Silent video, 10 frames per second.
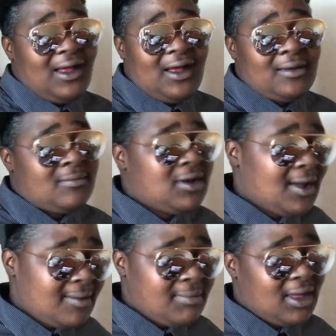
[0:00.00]
I'm
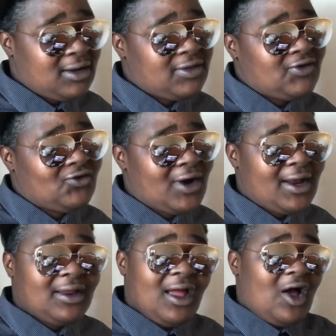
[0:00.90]
not mad at the
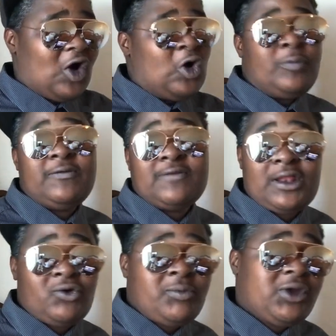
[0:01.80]
track. I hope you're
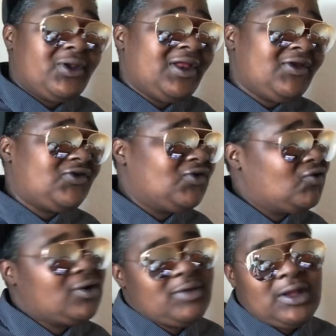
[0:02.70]
following me on
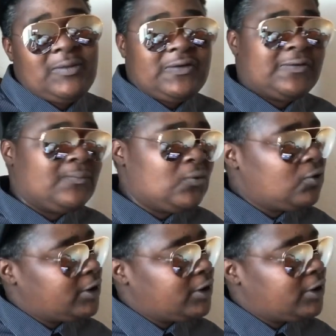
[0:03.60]
Instagram. Give me some more.